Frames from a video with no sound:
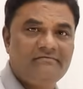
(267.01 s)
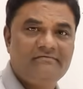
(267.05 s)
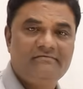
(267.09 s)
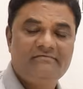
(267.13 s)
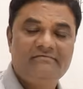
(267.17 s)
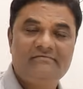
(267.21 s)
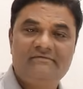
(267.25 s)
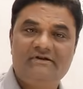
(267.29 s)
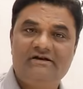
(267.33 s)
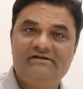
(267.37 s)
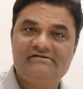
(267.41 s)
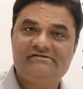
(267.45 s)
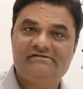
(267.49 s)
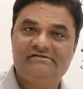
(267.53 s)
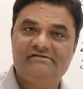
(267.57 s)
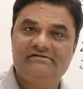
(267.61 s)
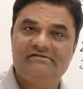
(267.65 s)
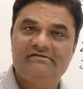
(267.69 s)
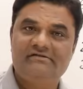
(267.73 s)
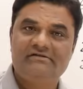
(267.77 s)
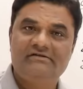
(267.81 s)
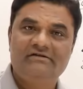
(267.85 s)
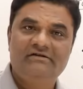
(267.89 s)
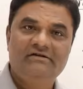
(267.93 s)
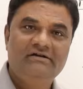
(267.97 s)
That's it.
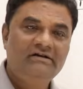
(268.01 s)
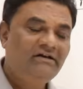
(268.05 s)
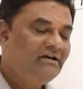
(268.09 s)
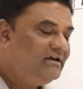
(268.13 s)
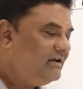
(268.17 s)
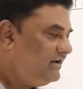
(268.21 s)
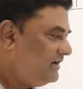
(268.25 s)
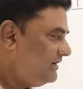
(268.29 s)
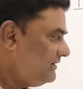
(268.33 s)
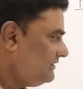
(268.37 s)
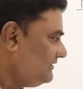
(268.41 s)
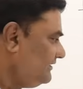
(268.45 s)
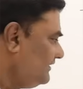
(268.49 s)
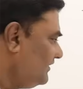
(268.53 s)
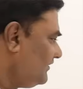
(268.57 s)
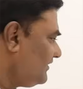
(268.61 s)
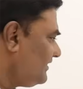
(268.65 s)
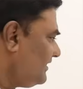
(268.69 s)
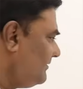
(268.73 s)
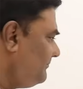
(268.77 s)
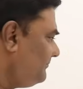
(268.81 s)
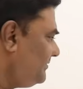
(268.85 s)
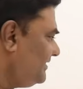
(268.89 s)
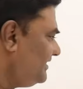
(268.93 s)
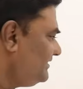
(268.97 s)
Now
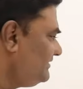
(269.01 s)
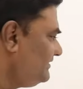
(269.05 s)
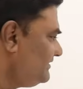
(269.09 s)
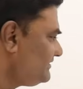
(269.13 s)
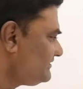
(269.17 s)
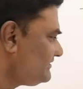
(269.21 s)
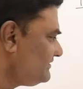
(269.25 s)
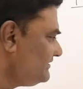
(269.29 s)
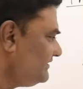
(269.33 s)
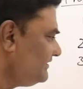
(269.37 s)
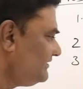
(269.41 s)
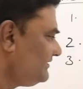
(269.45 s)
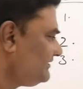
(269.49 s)
compare this,